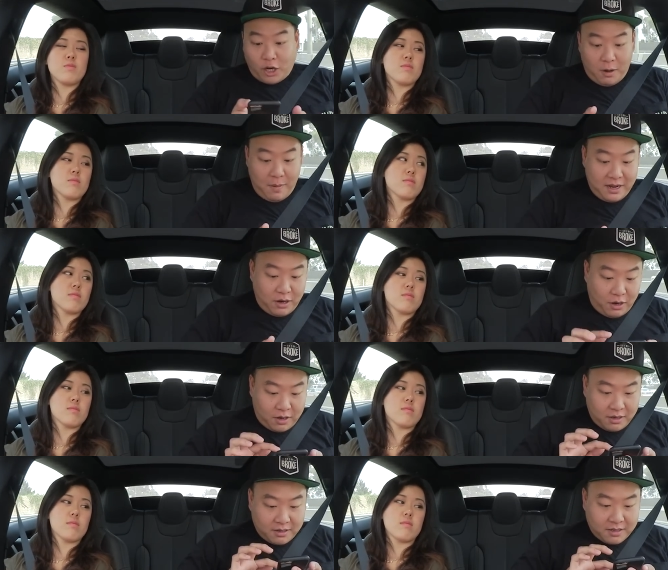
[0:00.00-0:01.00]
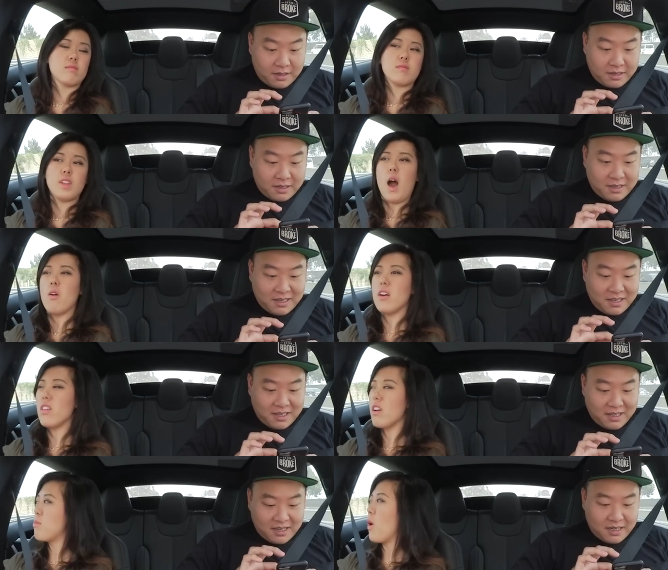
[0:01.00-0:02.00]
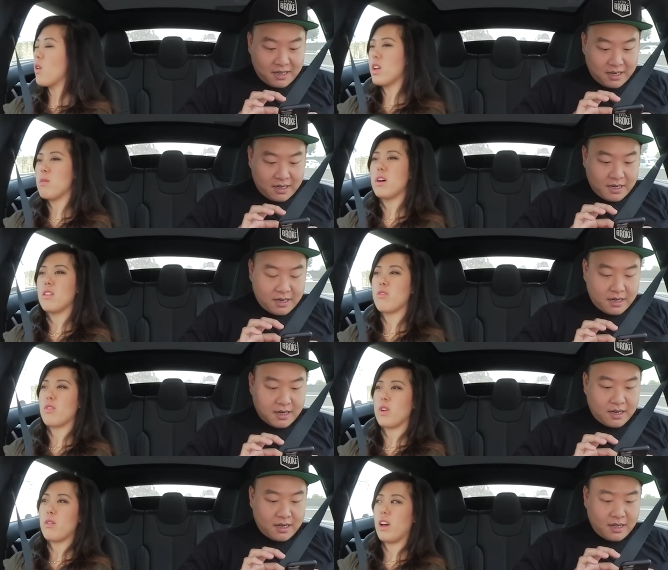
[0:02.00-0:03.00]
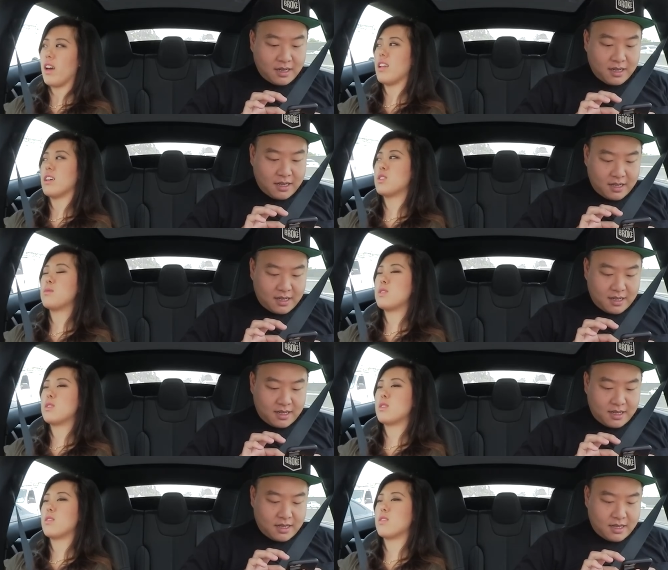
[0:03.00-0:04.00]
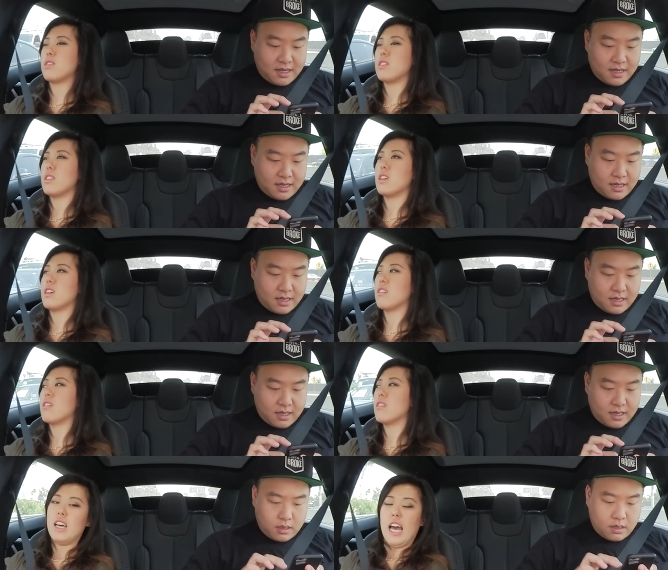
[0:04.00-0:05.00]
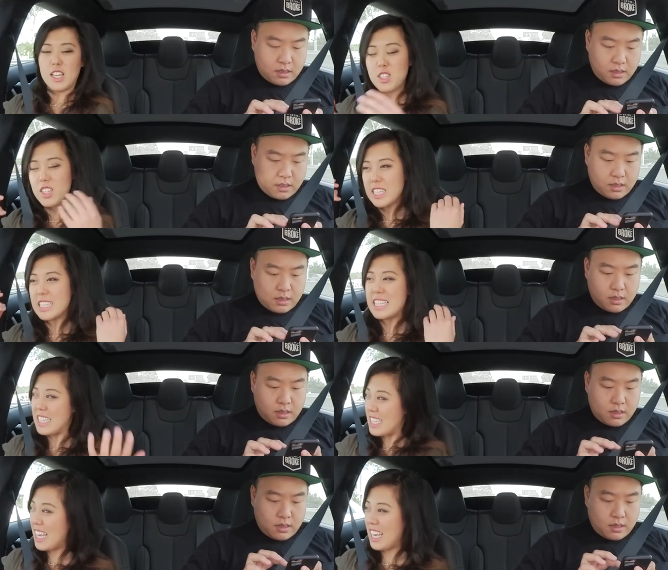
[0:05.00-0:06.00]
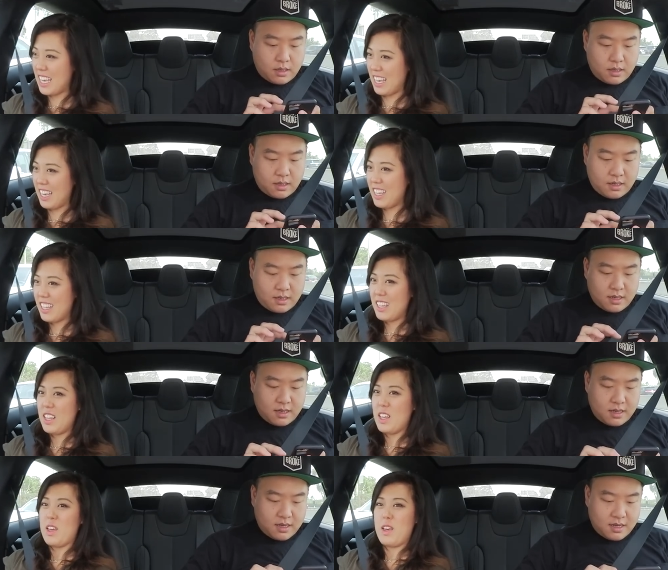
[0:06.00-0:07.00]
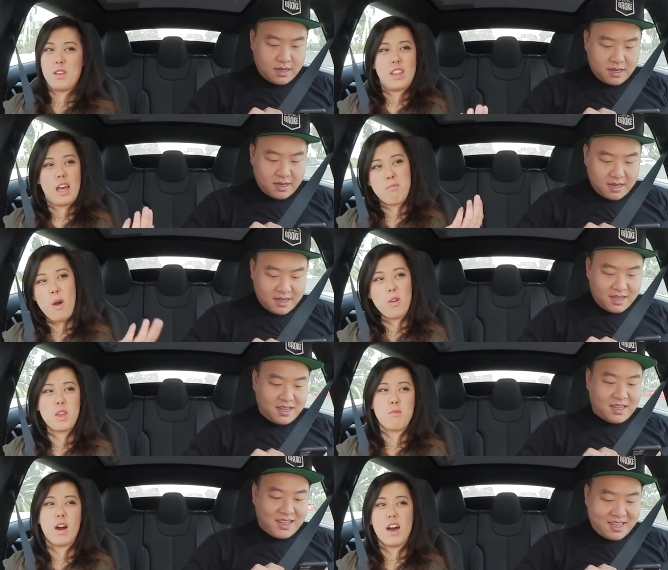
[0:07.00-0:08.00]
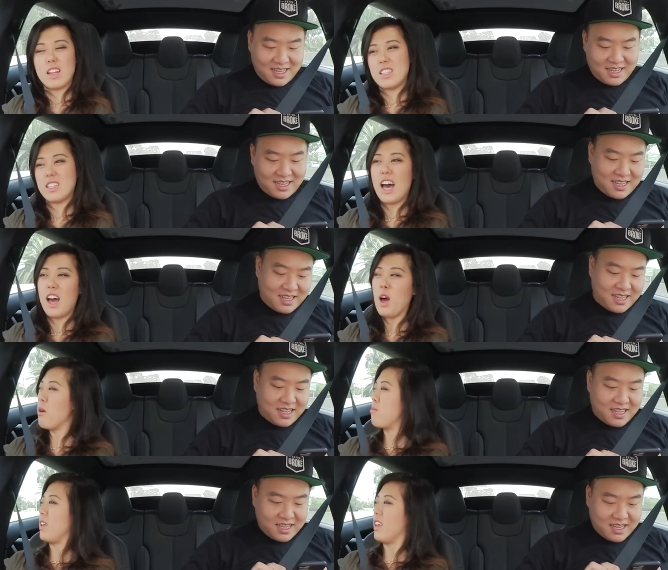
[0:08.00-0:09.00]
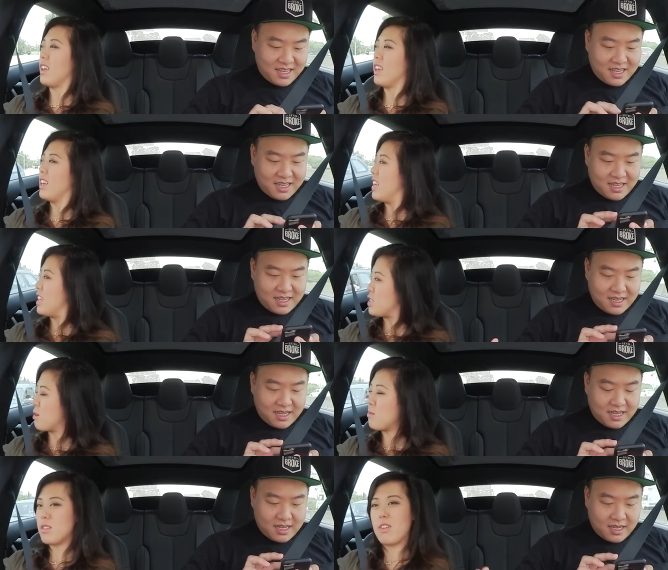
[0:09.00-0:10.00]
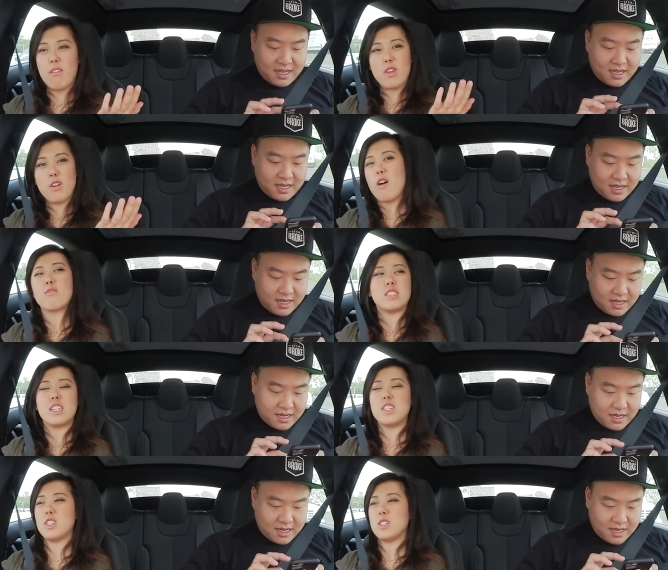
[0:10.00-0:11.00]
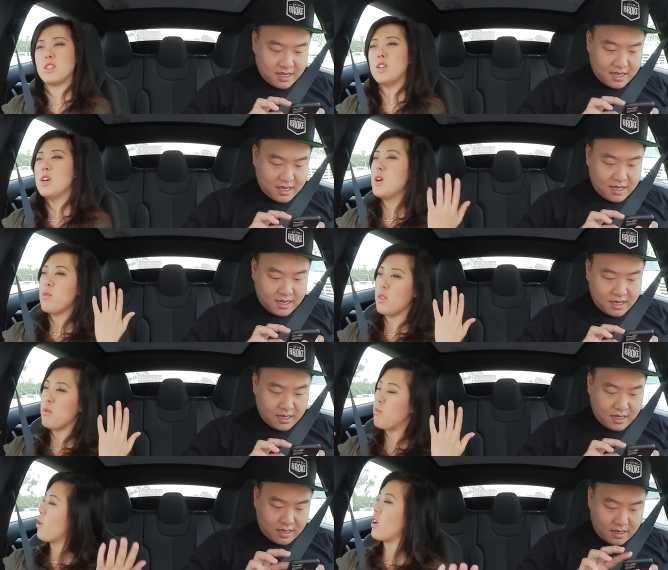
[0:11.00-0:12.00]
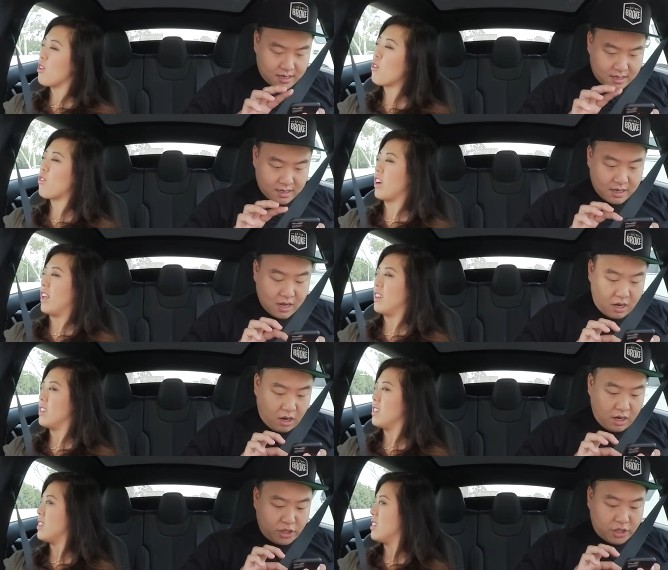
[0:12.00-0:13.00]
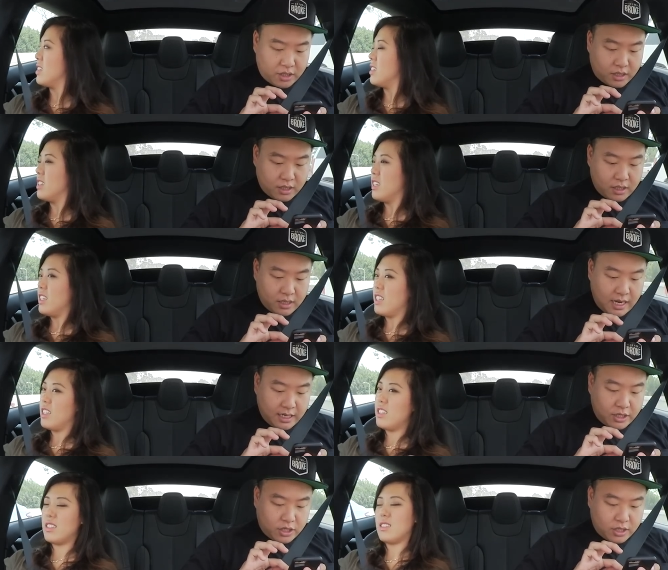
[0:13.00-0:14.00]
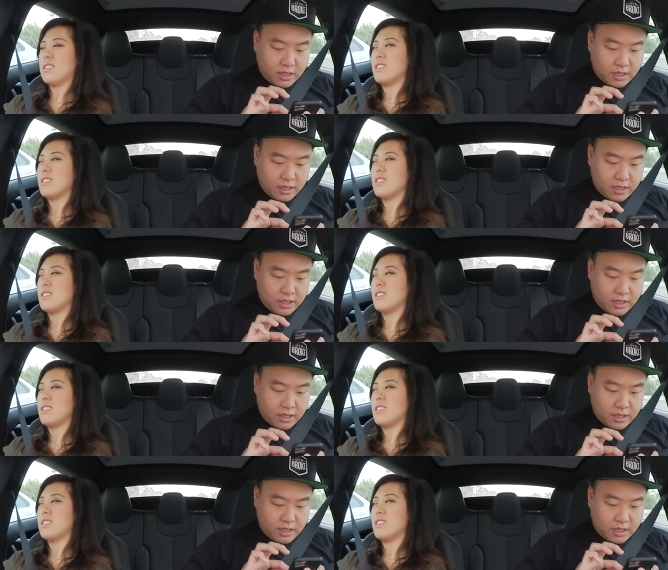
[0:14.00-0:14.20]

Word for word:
Speaker 1: Charmander. How are there Pokemon on the freeway? That should be so illegal. As you can see, that Pokemon is not helping in terms of having conversation with your boy girlfriend. Yeesh. Yeesh.